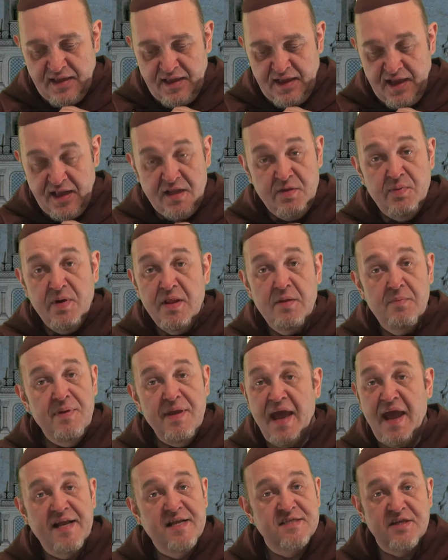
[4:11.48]
It will
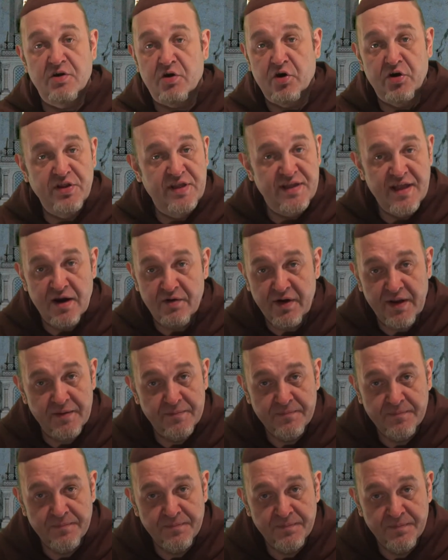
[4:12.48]
be extraordinary.
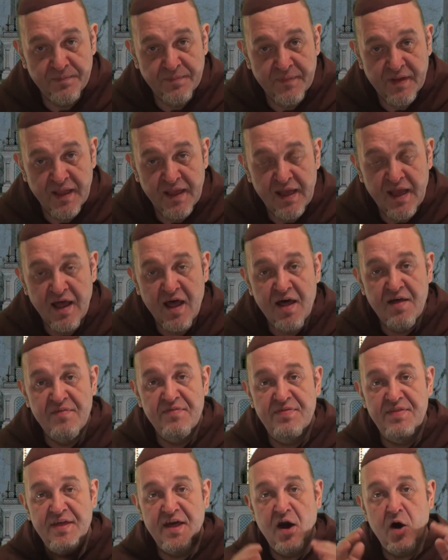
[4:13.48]

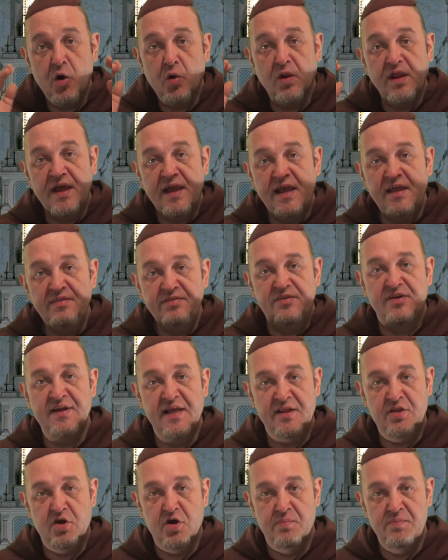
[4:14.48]
The whole
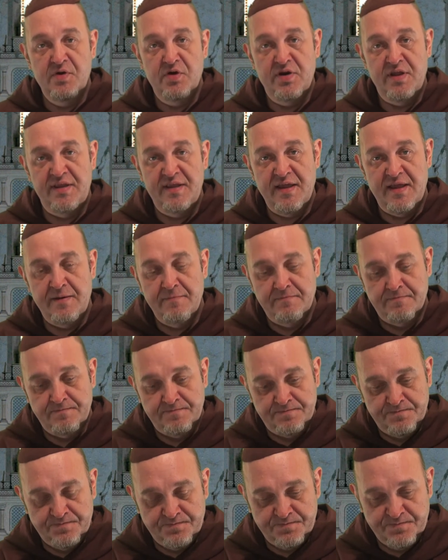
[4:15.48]
internet community,
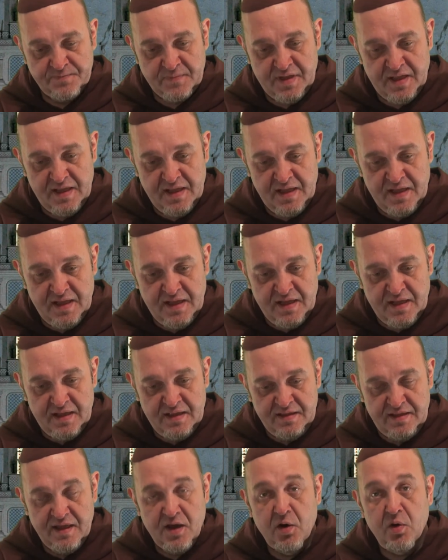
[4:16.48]

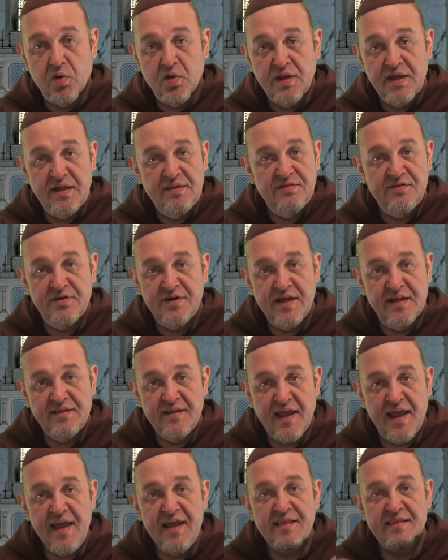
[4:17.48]
the whole internet
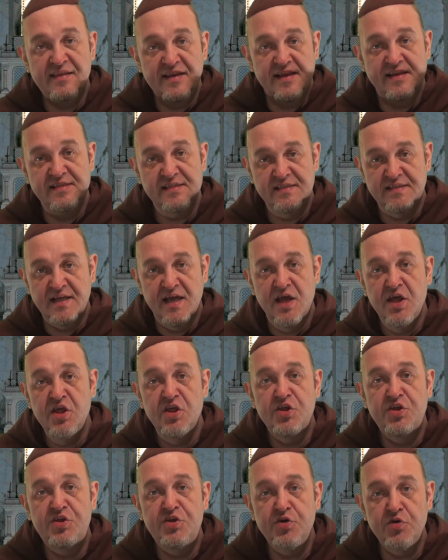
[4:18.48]
atheist,
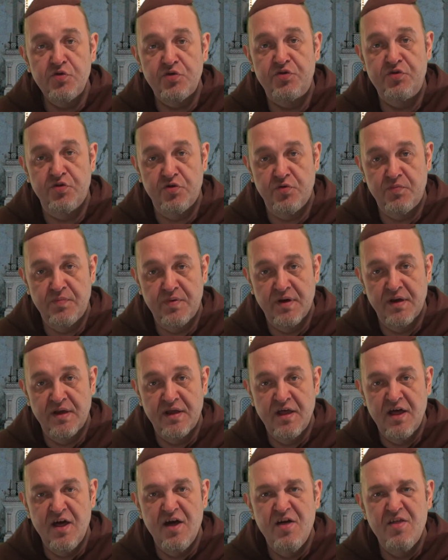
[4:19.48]
YouTube,
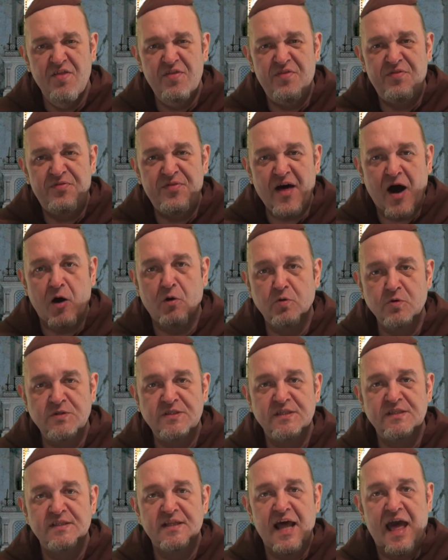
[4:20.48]

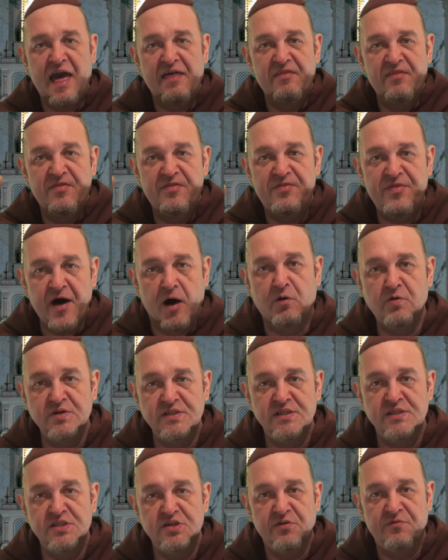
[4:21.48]
thousands and
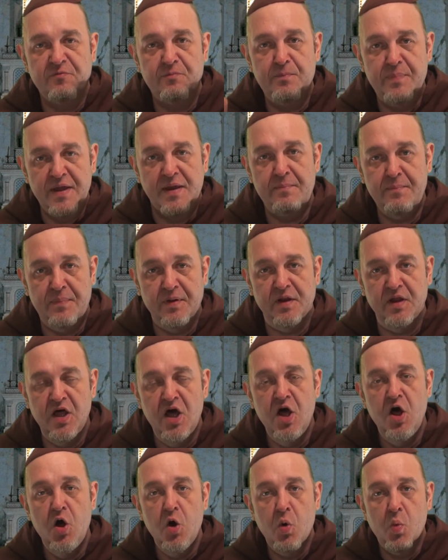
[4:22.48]
thousands of people
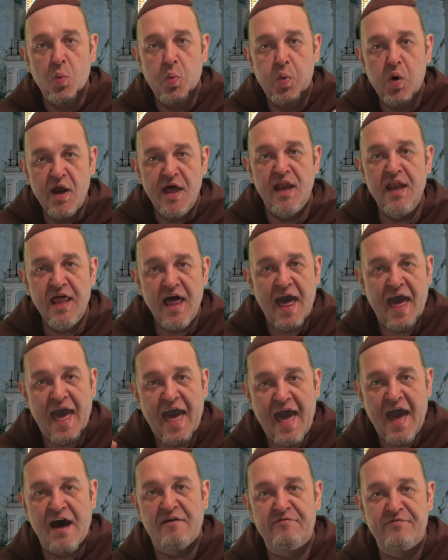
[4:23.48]
will
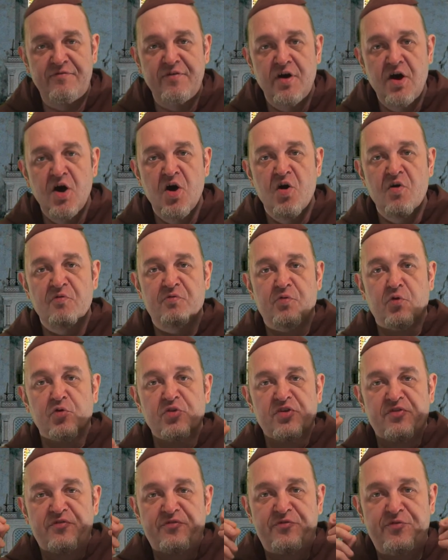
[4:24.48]
have, for
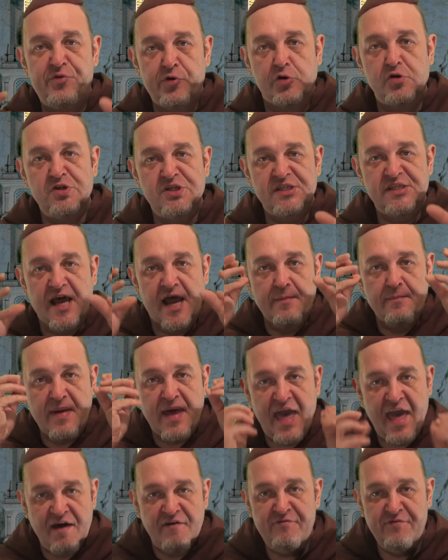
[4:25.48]
the first time
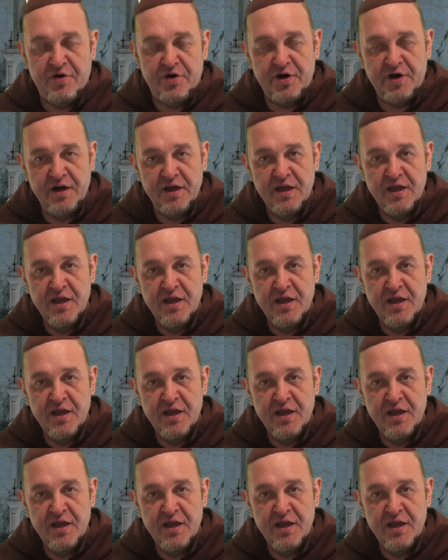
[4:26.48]
ever,